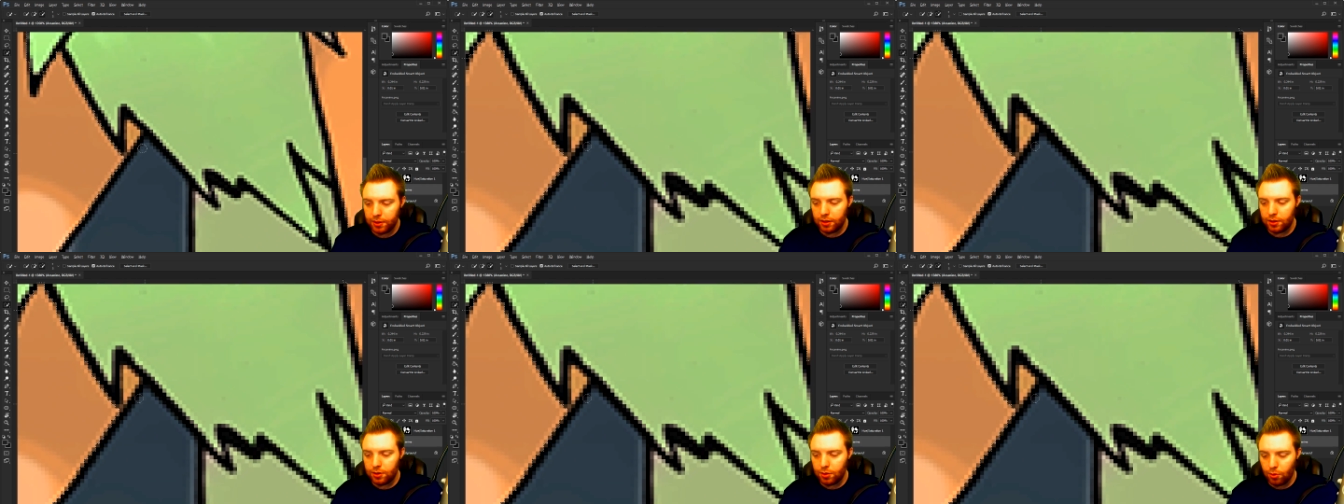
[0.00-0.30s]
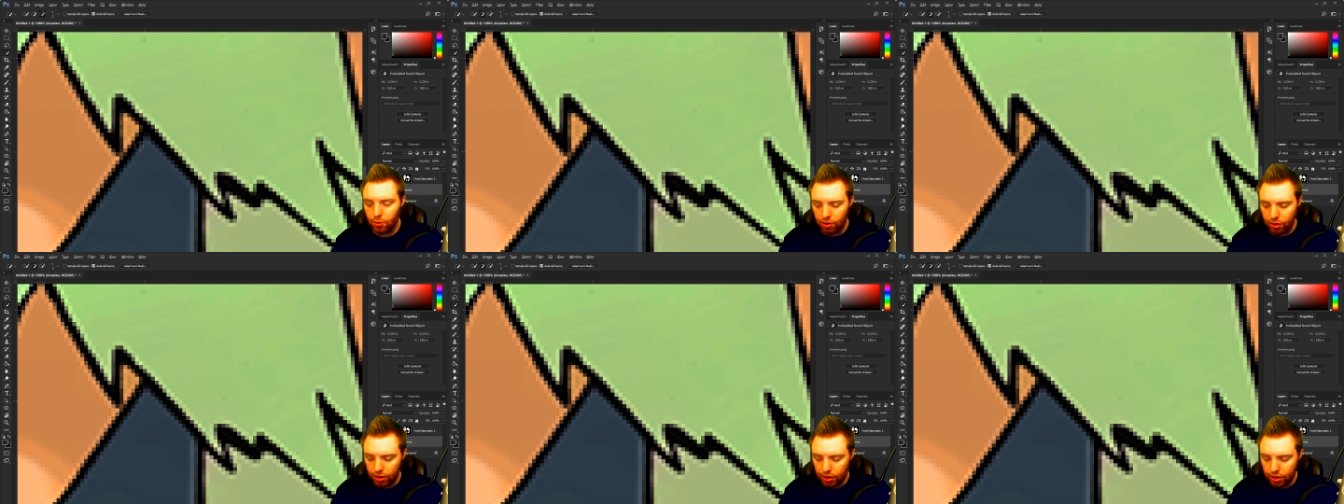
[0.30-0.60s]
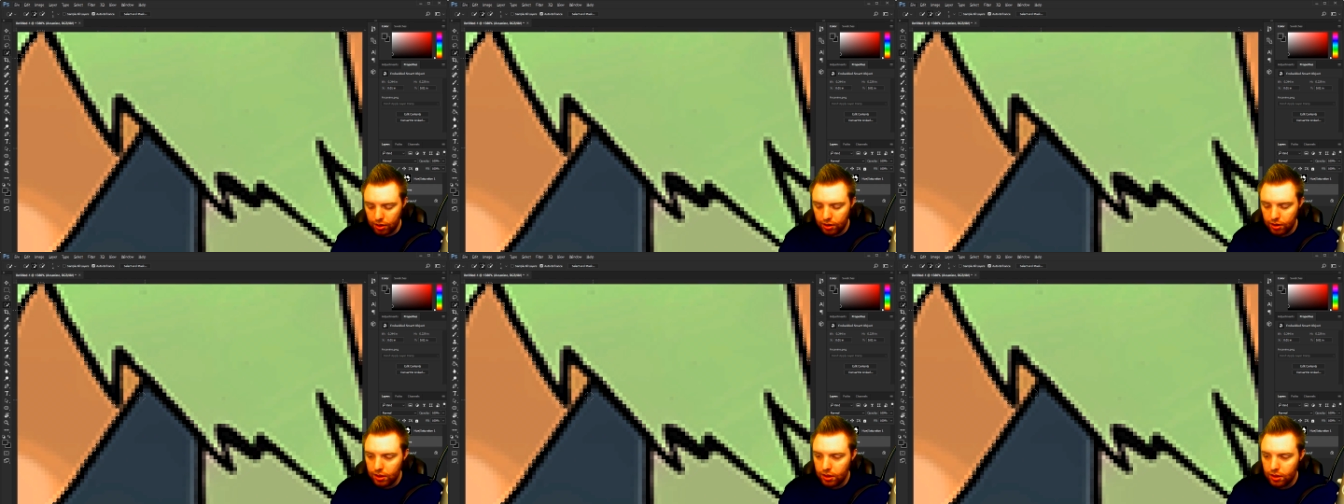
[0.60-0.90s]
Cora,
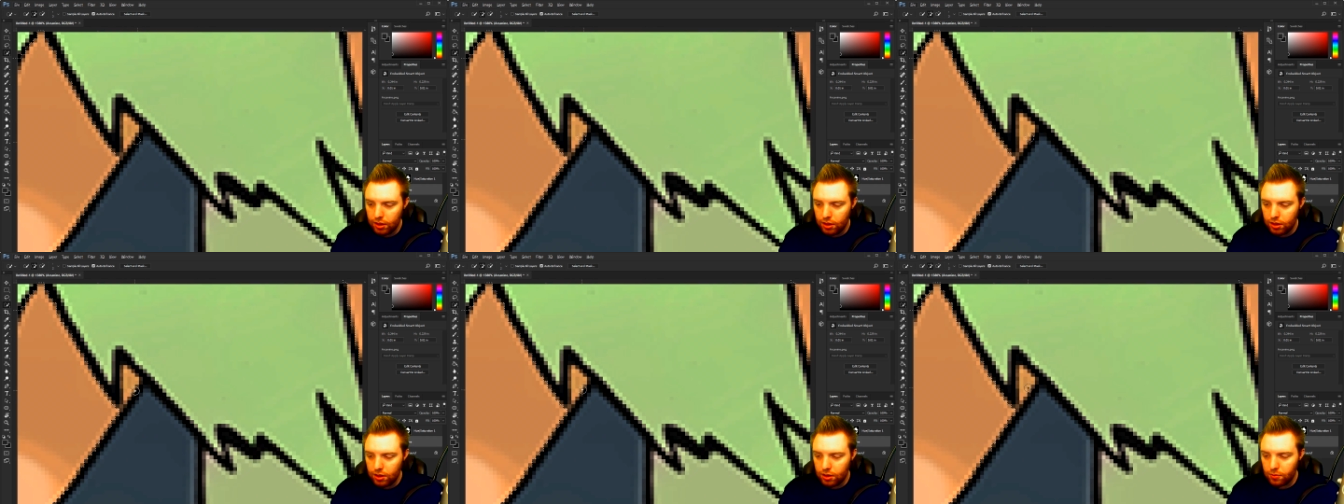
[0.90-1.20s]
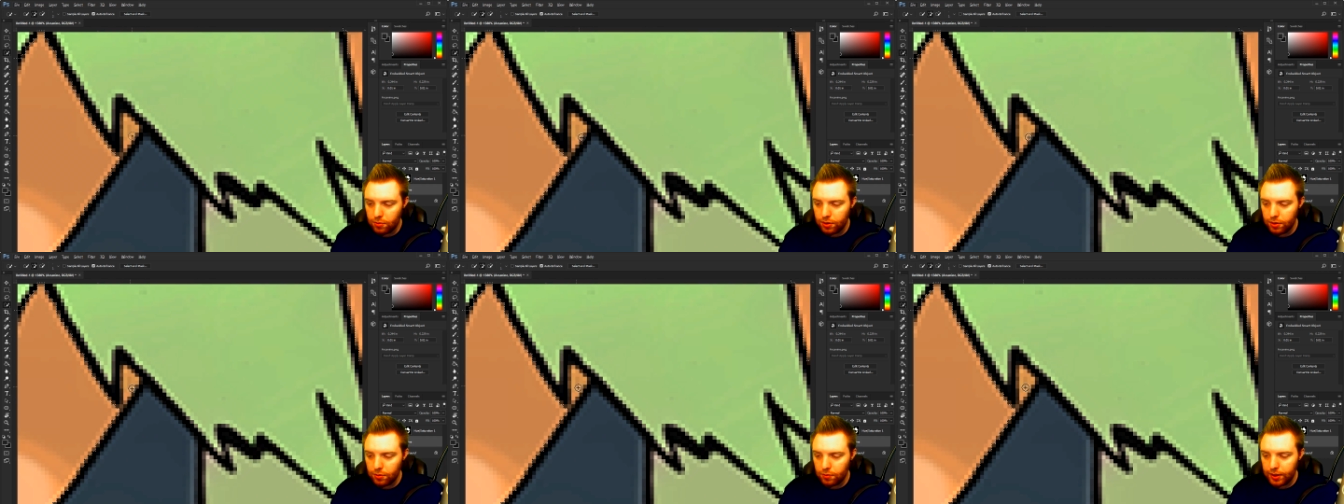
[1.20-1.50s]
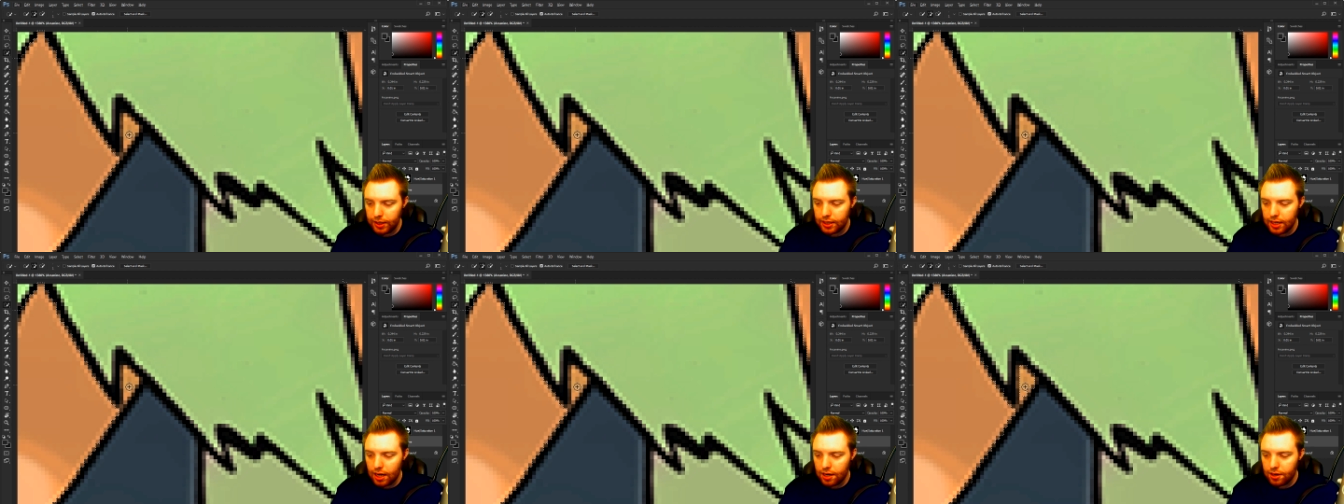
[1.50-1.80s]
when we
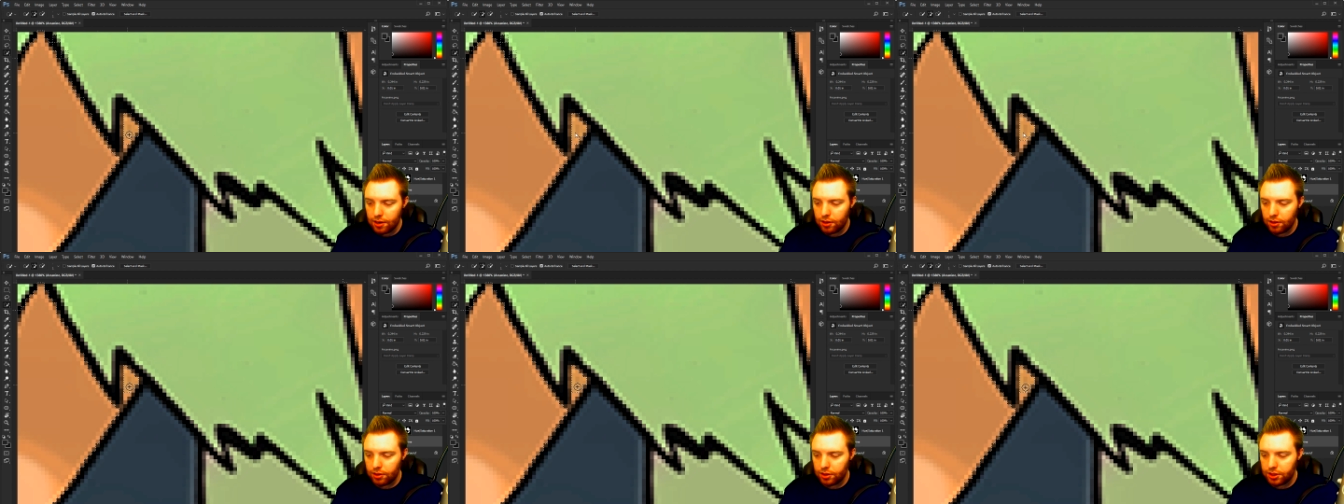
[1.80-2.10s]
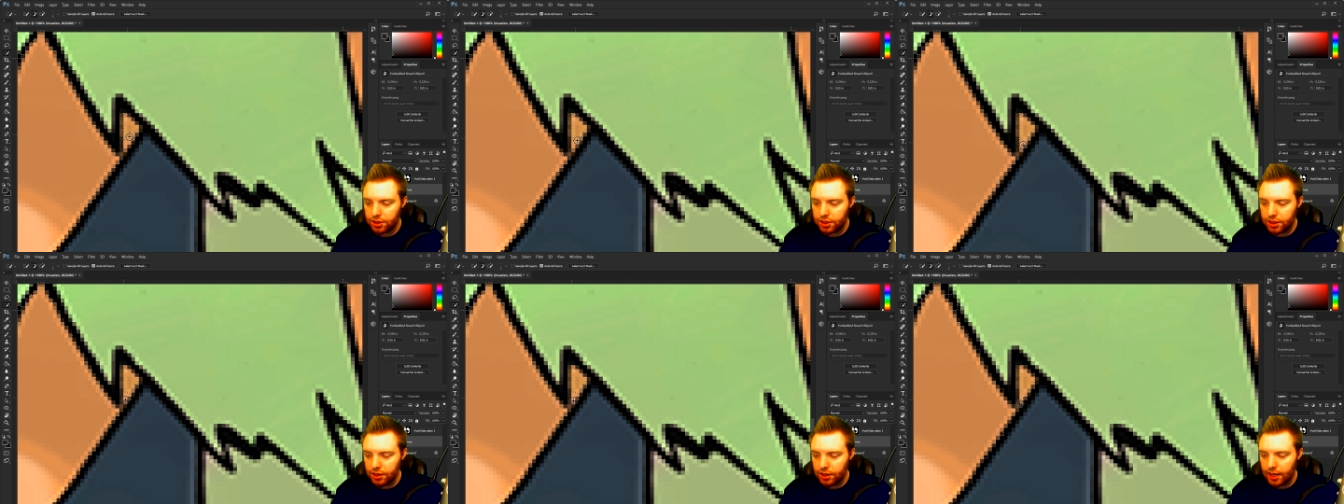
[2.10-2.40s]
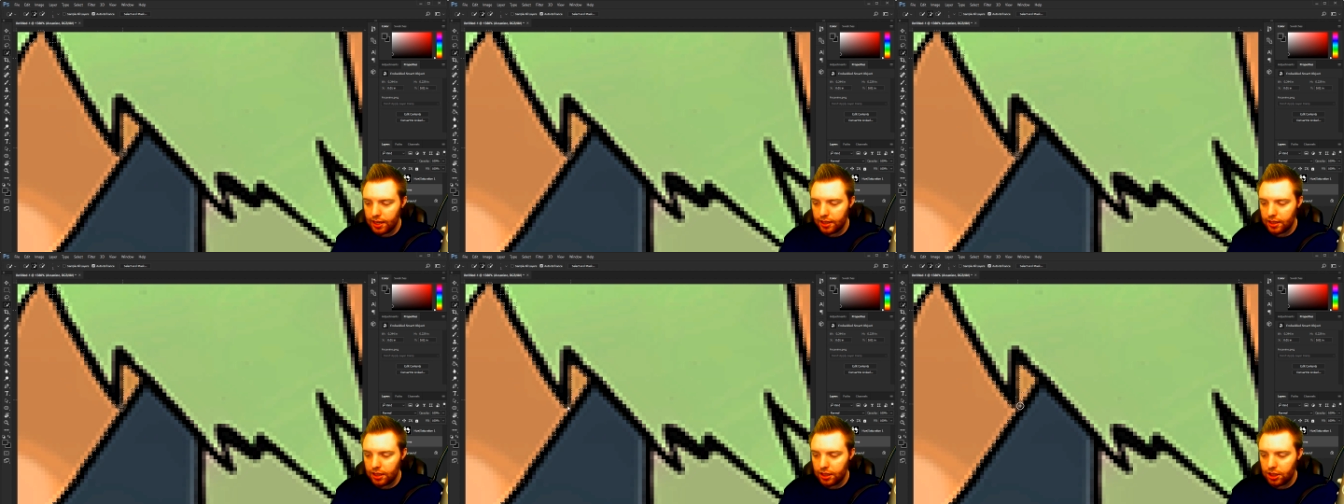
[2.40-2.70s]
got her, she
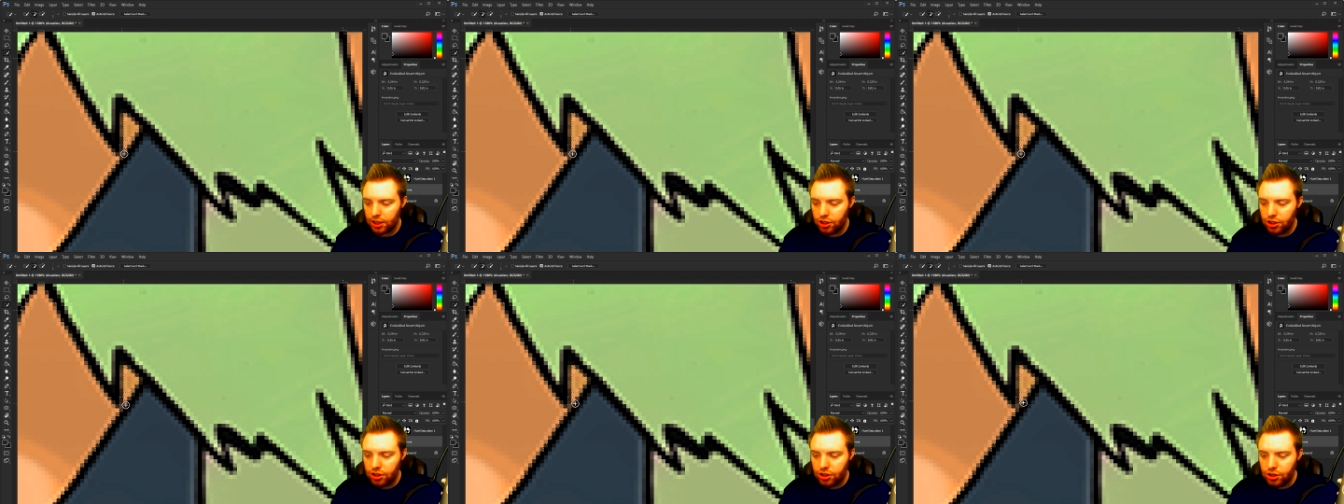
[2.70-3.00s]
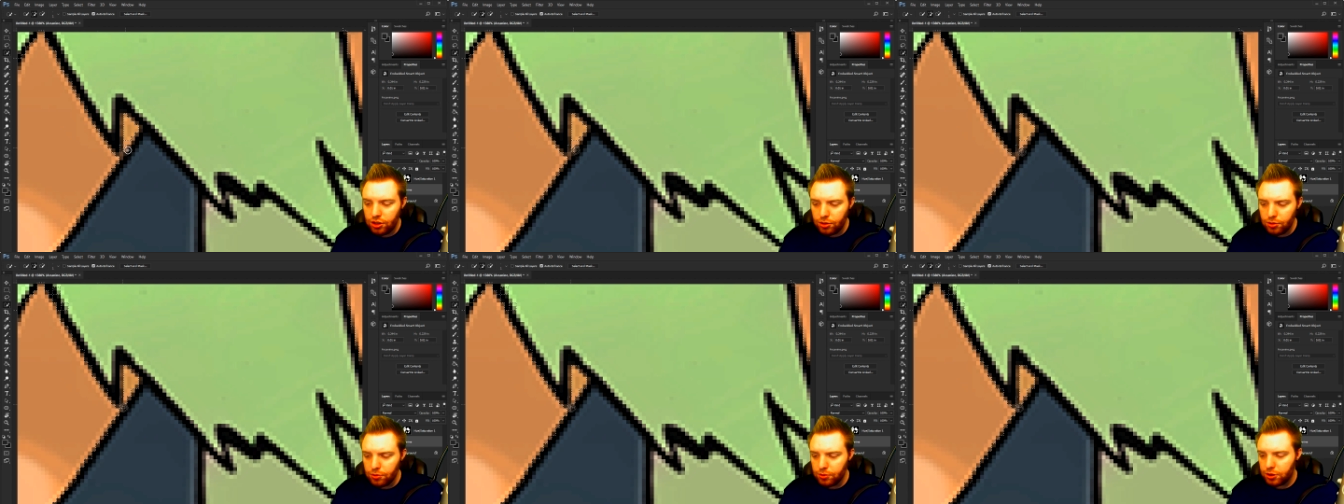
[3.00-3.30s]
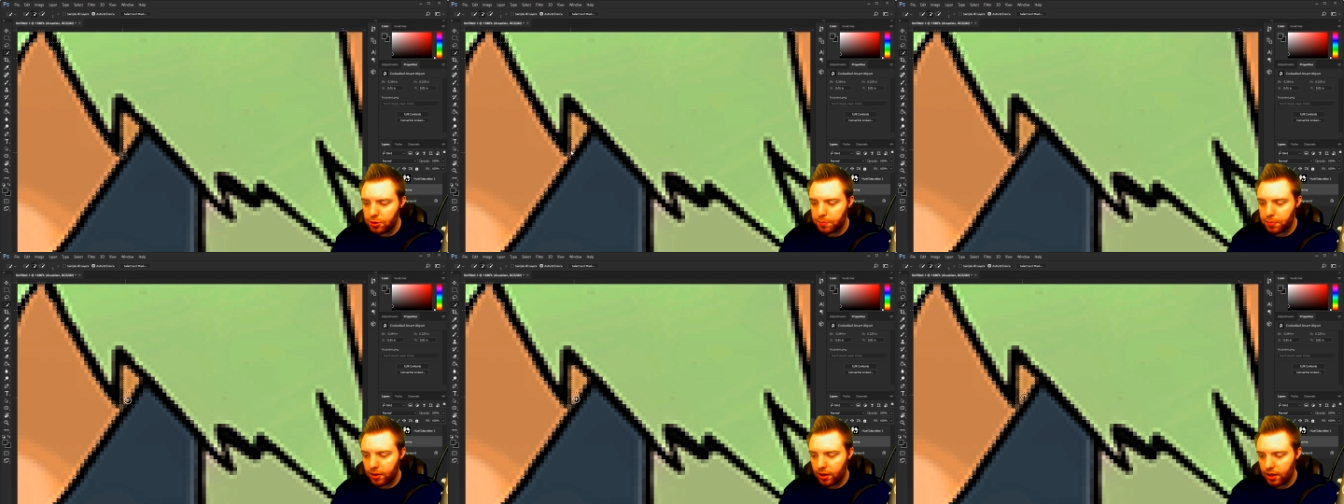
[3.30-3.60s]
had
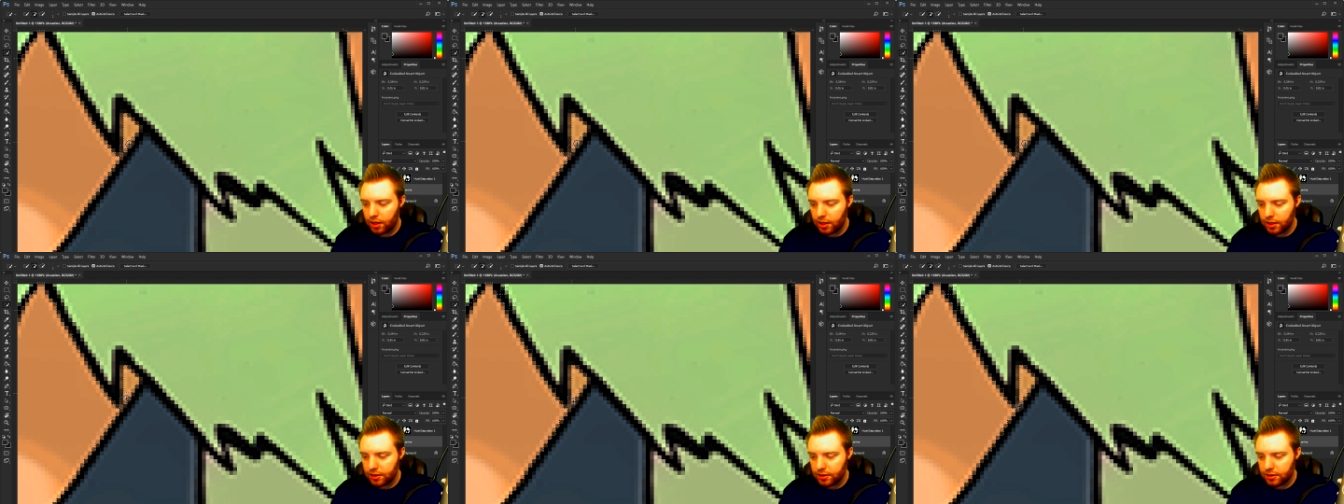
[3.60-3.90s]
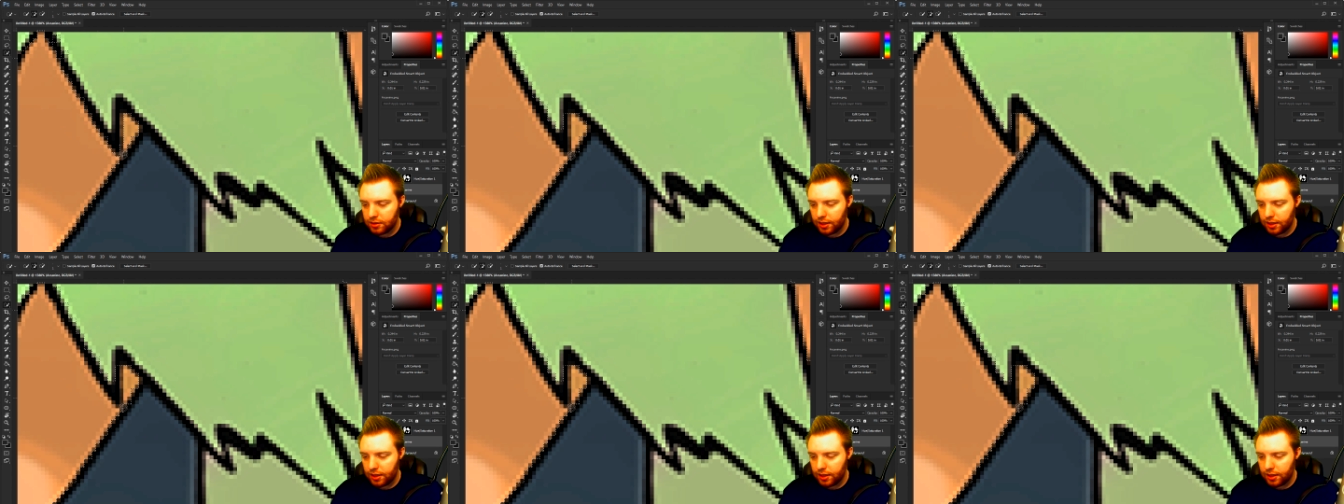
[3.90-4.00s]
huge paws.